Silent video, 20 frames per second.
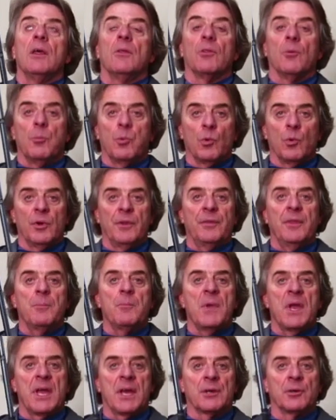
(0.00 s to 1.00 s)
The point that
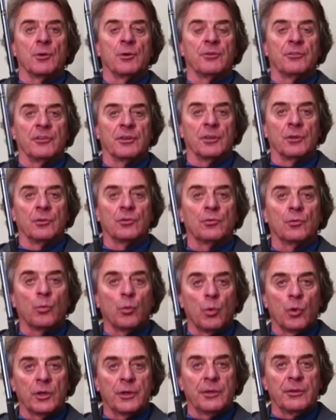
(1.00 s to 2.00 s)
matters is
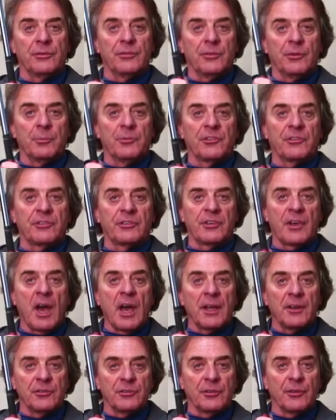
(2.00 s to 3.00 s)
what is the
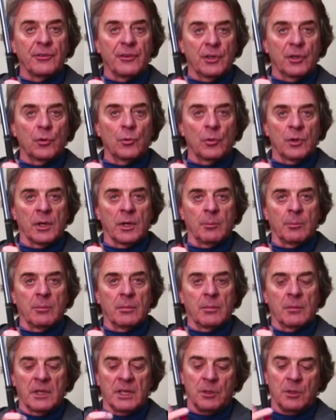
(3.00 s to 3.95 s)
size of the grip